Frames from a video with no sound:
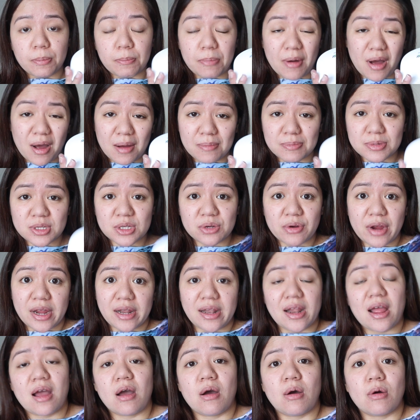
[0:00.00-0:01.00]
pumps
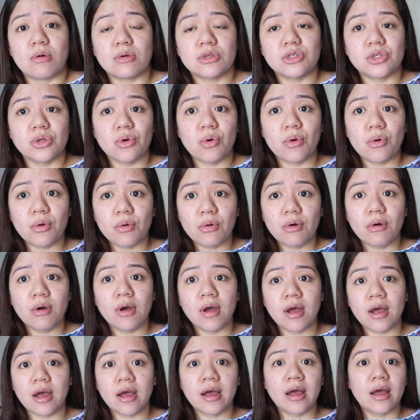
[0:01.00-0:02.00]
right now. So
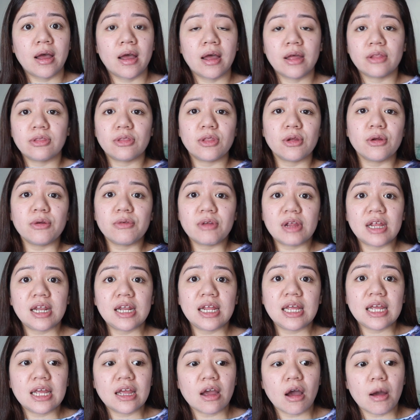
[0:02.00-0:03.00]
they're
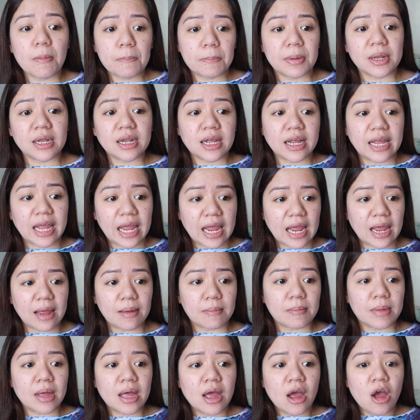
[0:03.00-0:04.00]
really up in the
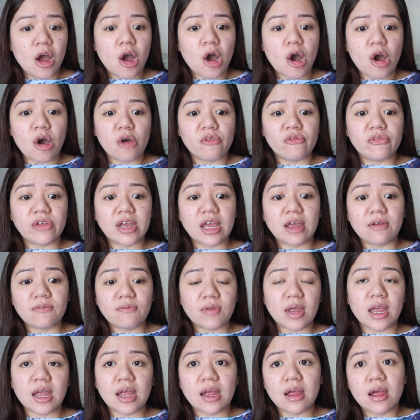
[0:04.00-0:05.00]
game of
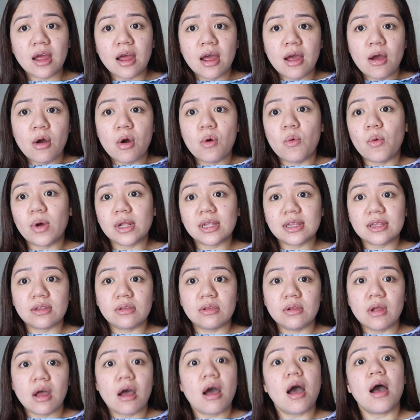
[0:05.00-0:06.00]
giving what
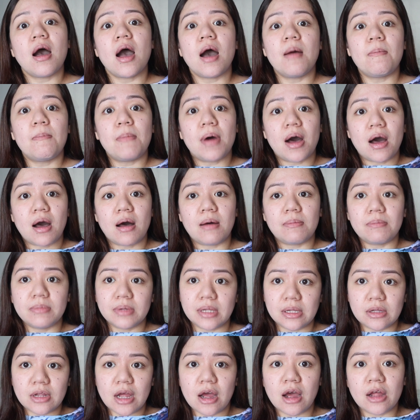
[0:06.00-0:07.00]
a
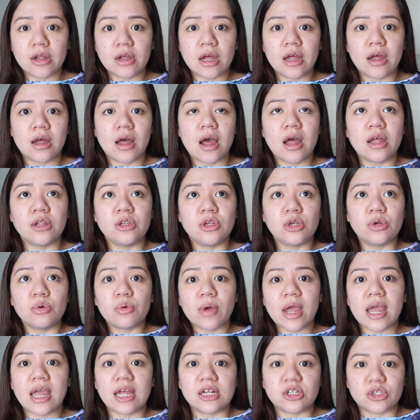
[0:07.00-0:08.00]
mom, a
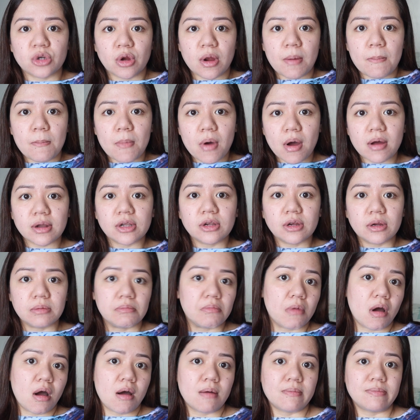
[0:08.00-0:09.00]
new age or a
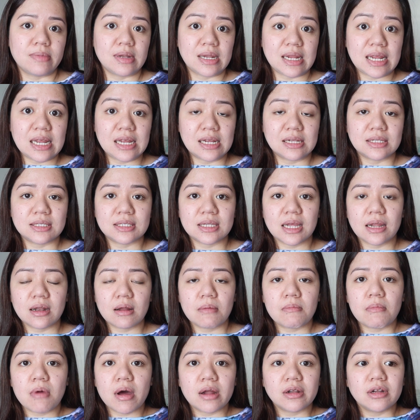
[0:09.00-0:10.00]
modern mom needs. And
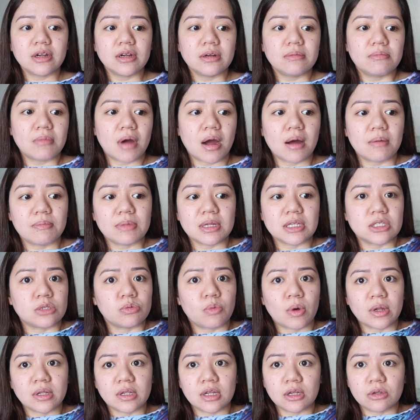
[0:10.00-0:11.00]
a modern mom is
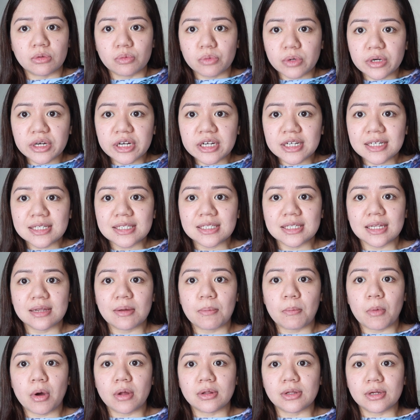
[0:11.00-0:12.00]
one that works.
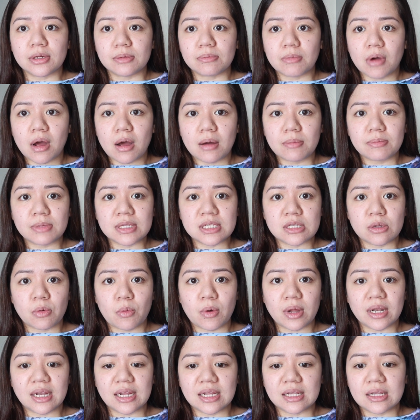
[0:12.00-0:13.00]
A modern mom is the
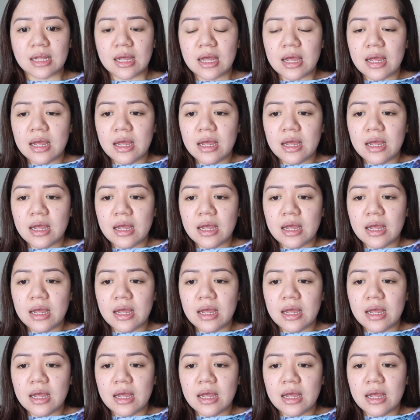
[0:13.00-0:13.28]
one that,